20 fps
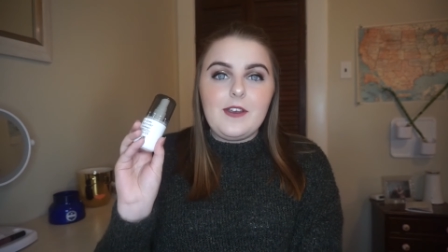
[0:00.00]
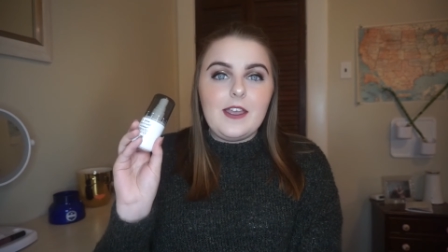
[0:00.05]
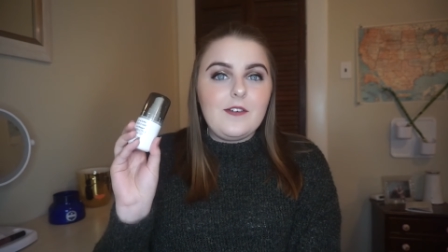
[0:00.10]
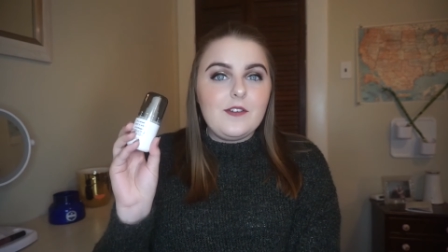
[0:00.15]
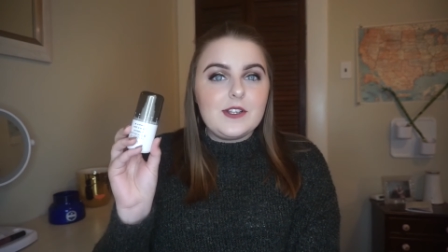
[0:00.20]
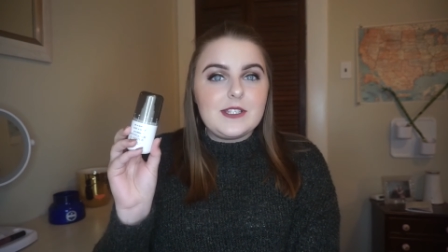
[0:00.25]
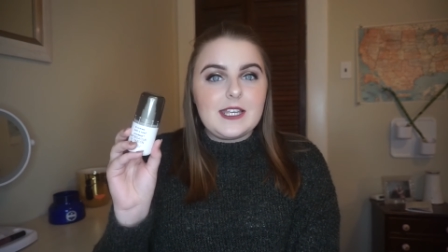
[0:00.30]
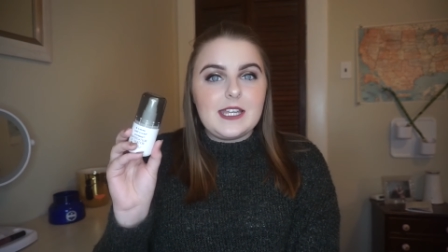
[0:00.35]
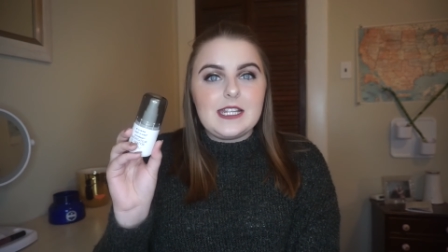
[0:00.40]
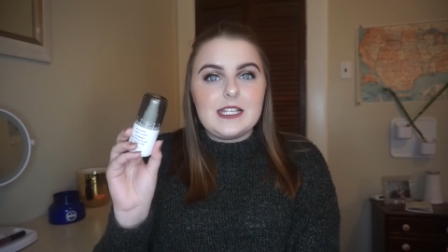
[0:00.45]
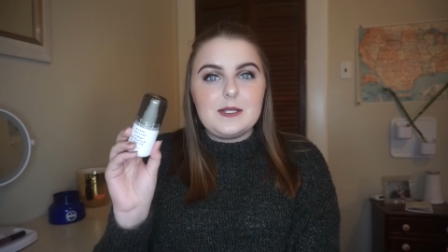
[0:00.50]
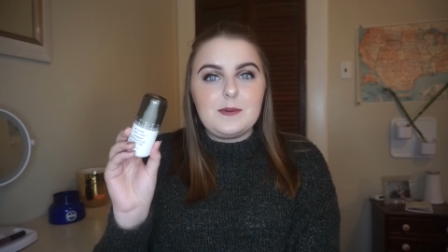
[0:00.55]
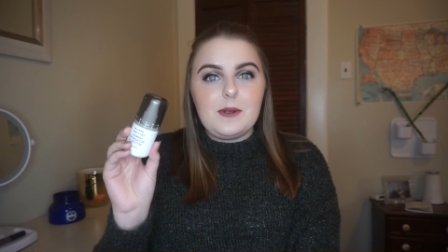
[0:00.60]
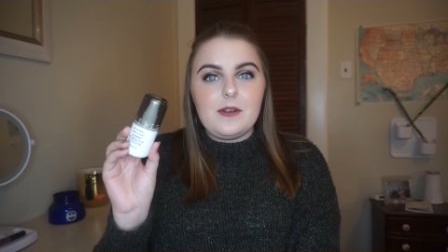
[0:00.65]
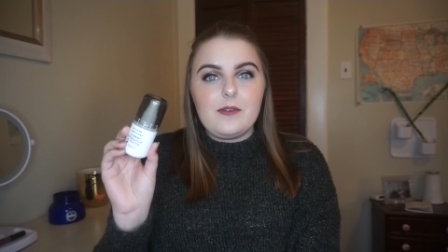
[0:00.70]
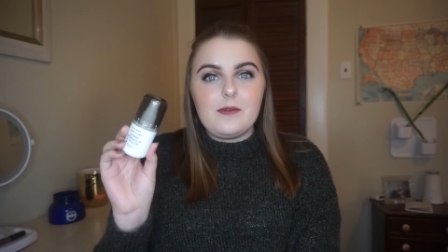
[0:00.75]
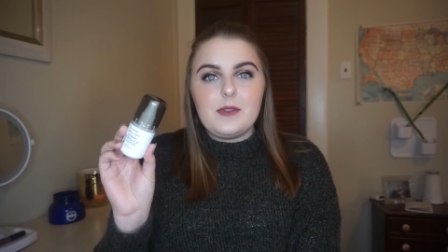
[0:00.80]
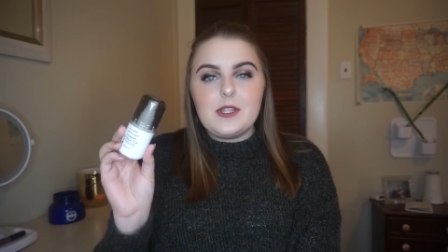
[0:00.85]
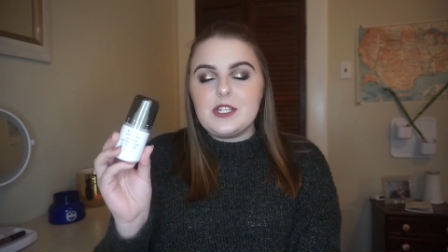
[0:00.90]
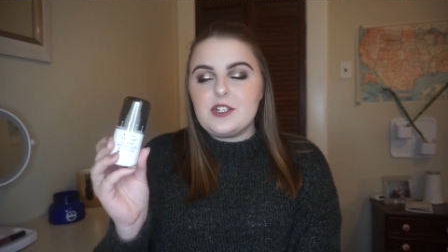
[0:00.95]
favorite setting
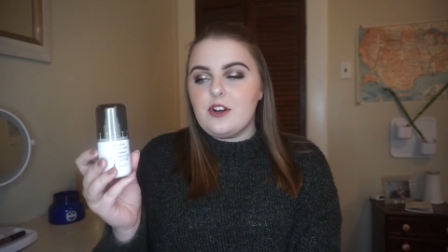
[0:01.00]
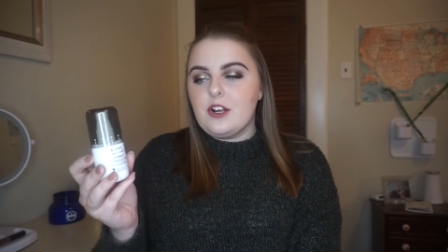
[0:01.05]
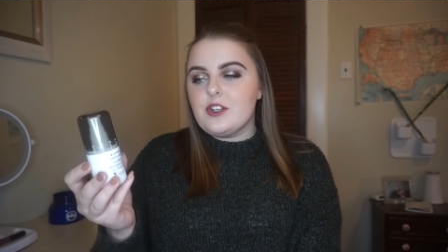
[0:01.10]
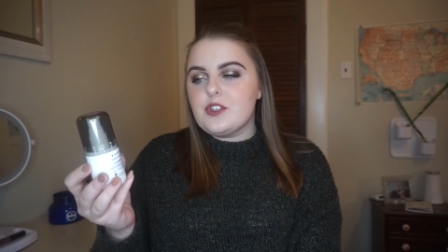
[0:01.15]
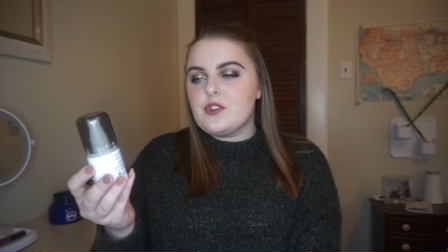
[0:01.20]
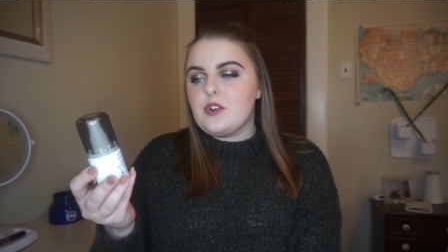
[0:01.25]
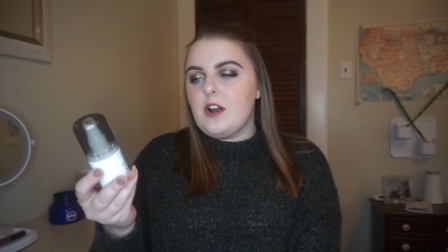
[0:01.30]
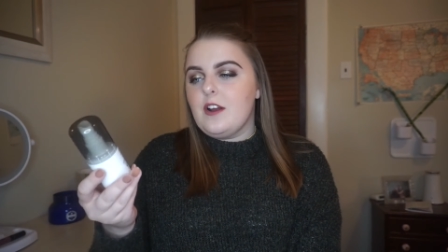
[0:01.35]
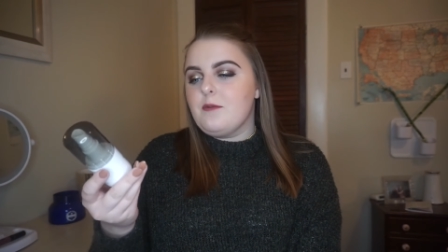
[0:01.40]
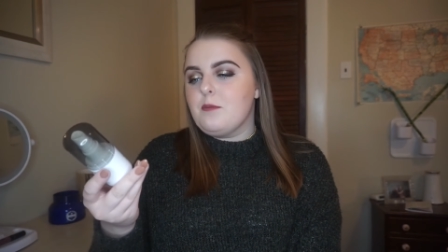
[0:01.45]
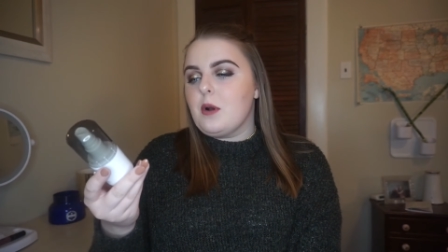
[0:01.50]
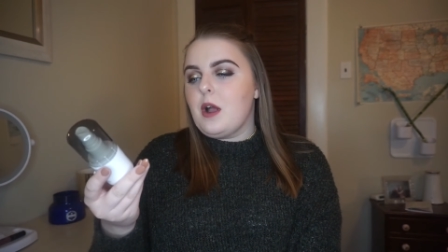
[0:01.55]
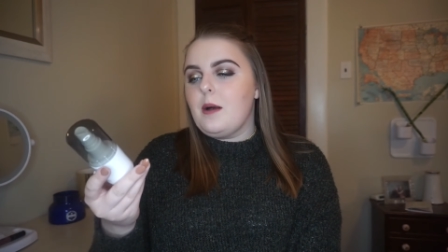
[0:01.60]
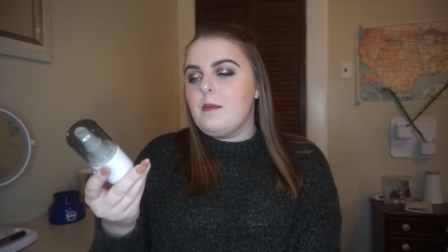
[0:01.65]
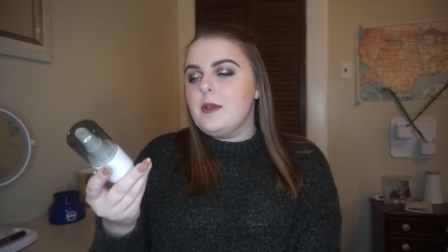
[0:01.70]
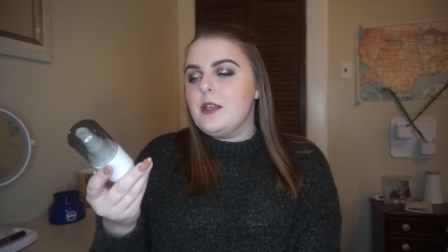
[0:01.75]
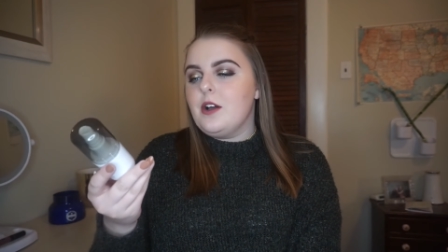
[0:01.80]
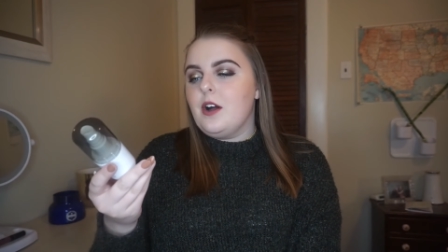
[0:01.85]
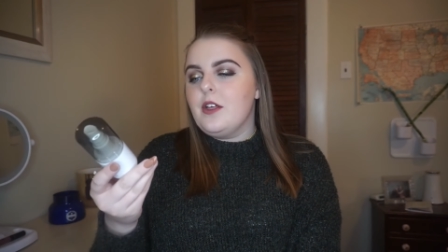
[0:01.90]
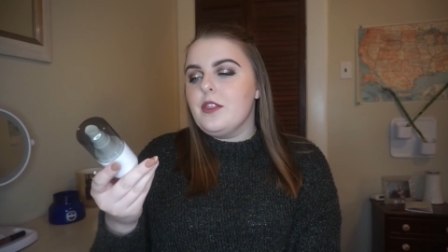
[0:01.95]
spray from the drugstore. I've
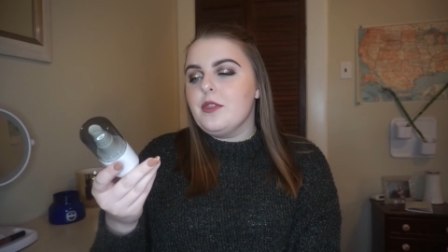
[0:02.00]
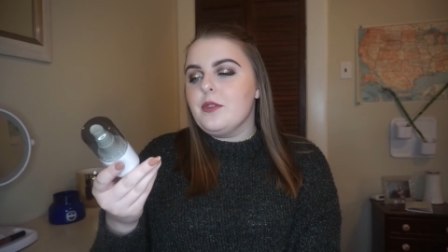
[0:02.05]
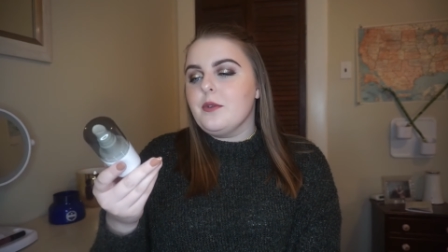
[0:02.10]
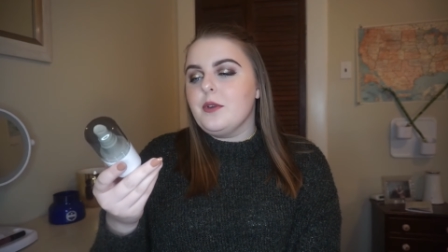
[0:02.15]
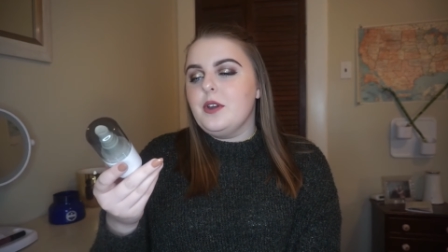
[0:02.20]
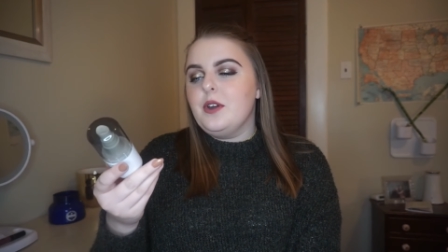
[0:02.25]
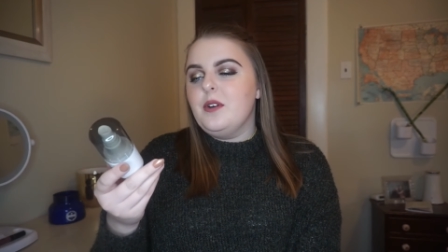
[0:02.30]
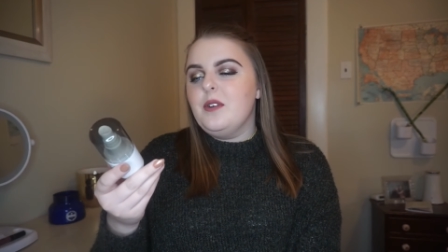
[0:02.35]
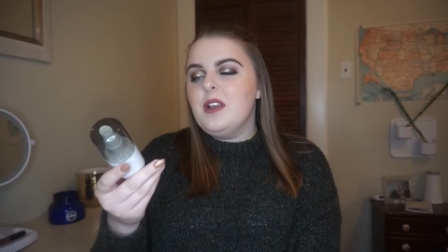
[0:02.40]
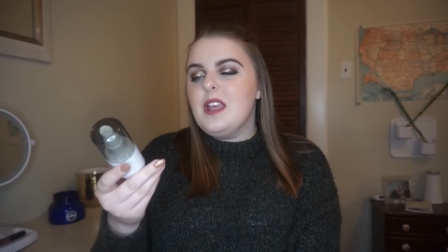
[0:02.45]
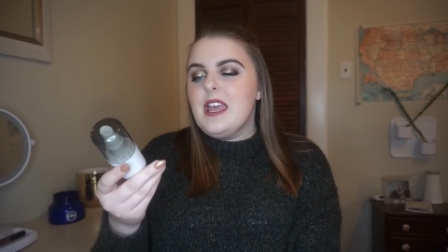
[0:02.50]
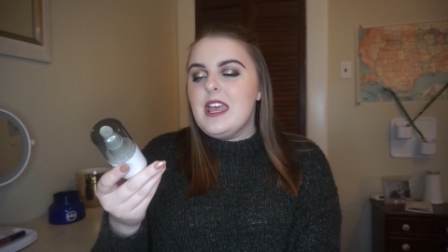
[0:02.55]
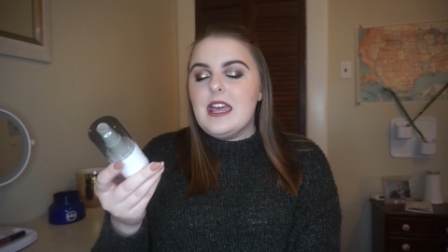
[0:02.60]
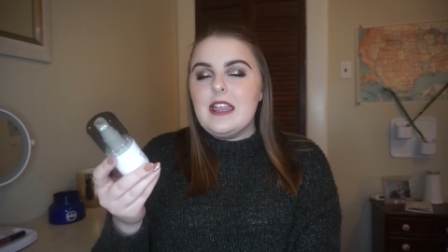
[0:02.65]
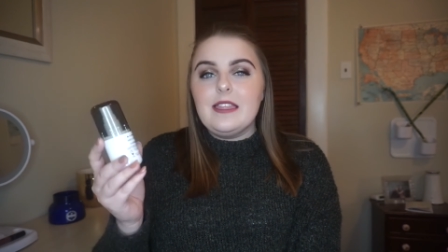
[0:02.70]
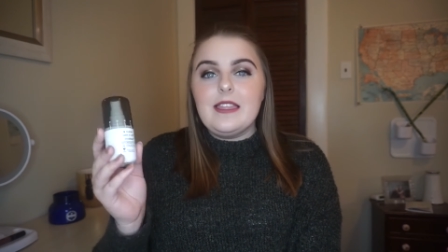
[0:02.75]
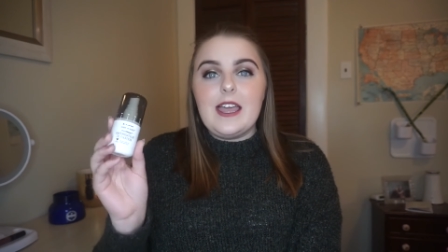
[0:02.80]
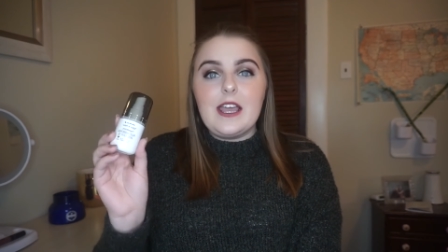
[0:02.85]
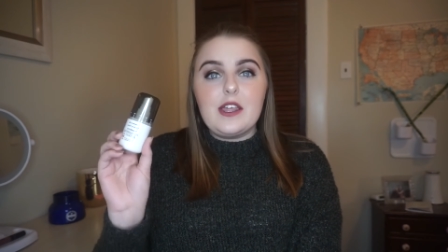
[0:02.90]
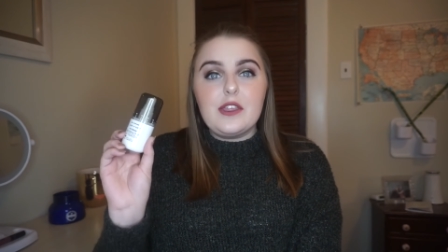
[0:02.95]
probably gone through
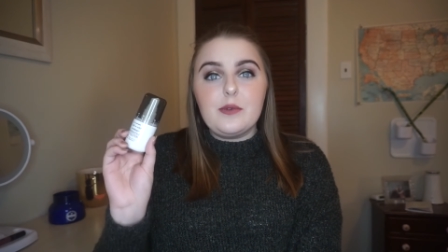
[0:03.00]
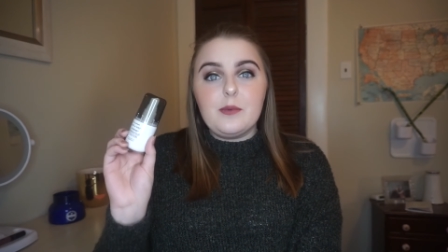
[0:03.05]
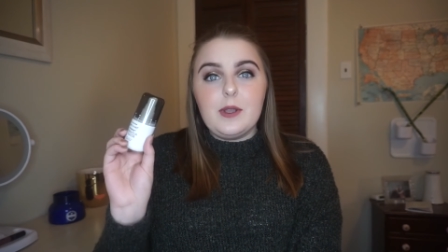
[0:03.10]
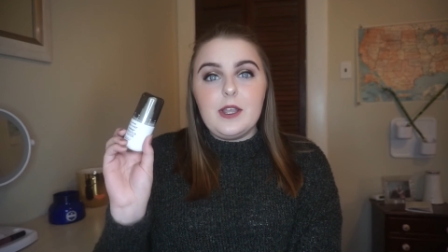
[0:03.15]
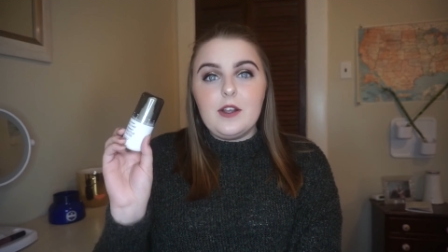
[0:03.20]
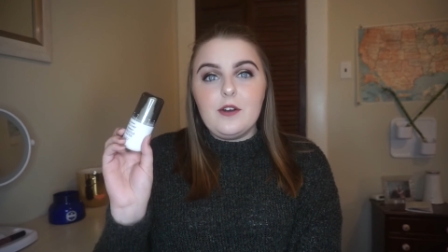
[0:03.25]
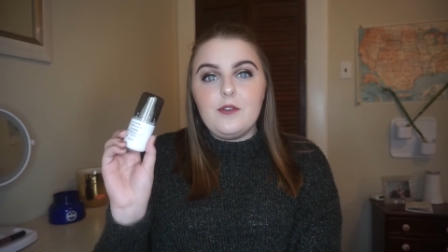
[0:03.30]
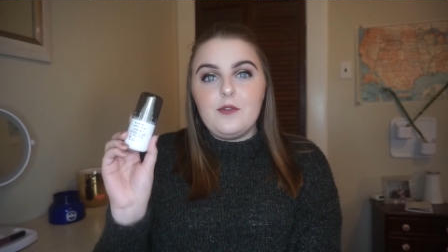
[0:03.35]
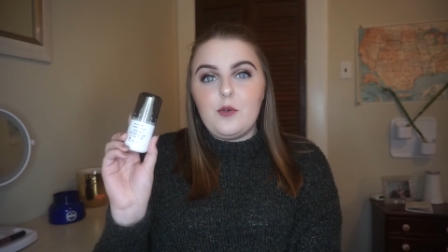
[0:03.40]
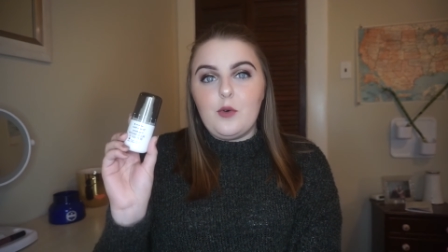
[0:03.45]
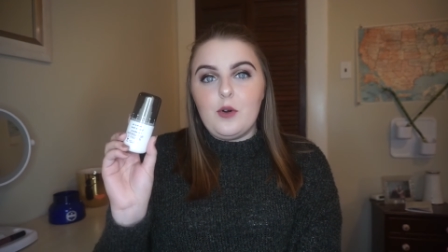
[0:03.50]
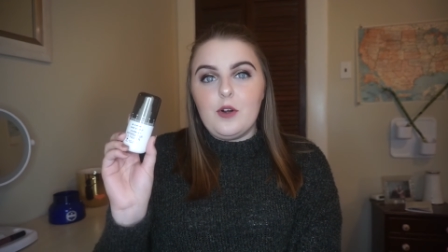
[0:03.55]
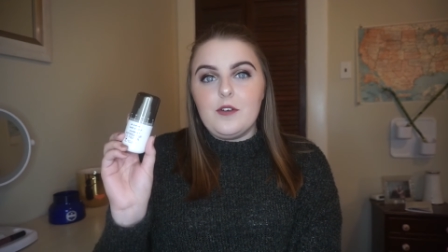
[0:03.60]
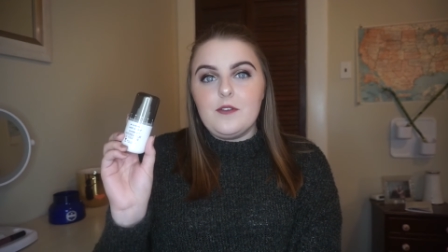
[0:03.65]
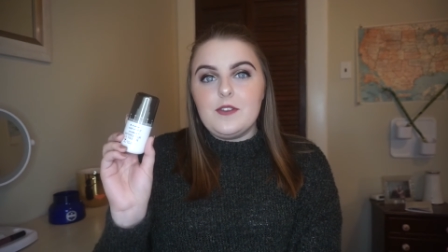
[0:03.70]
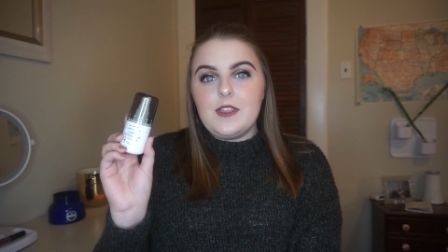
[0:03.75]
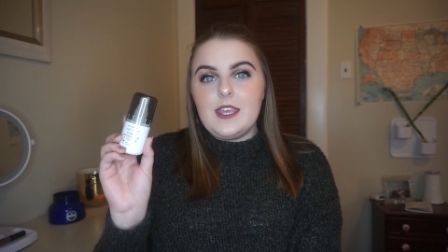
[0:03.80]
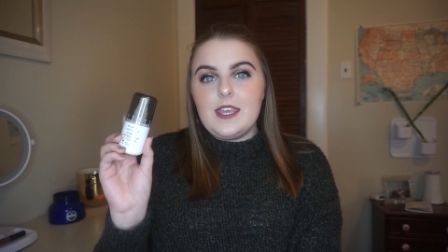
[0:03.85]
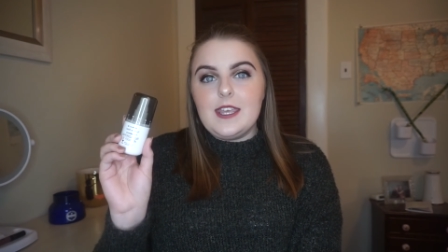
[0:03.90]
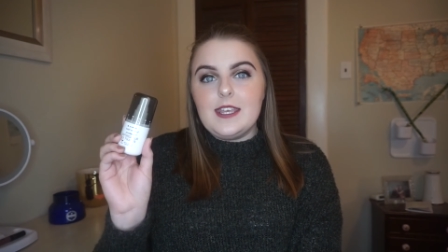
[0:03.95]
like 3 or 4
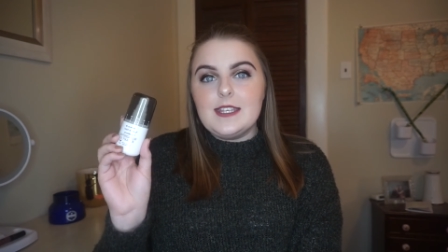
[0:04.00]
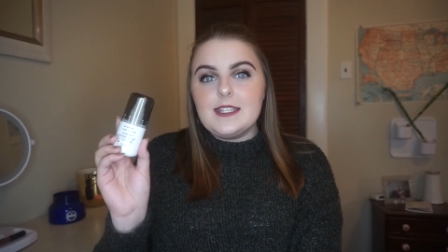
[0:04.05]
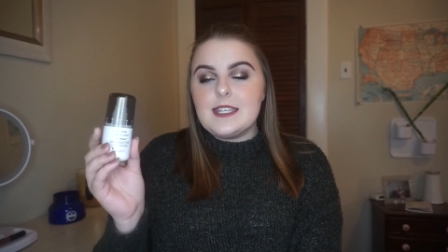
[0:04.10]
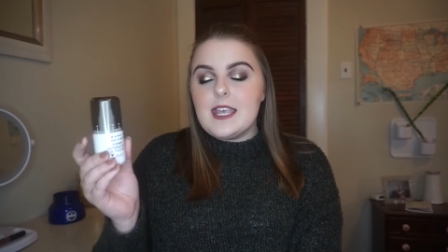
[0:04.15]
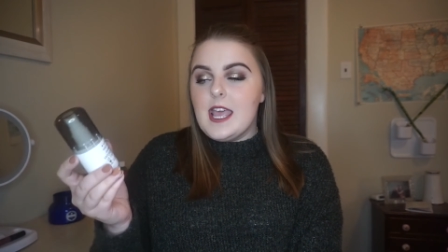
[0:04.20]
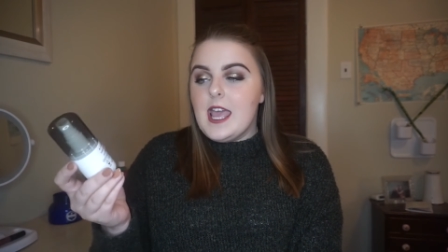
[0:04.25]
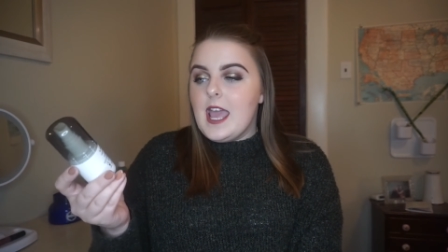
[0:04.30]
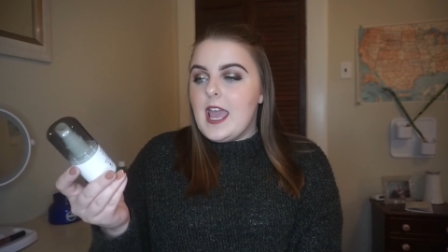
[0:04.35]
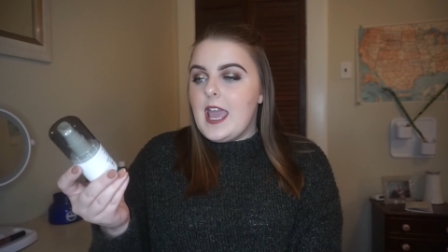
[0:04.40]
of these,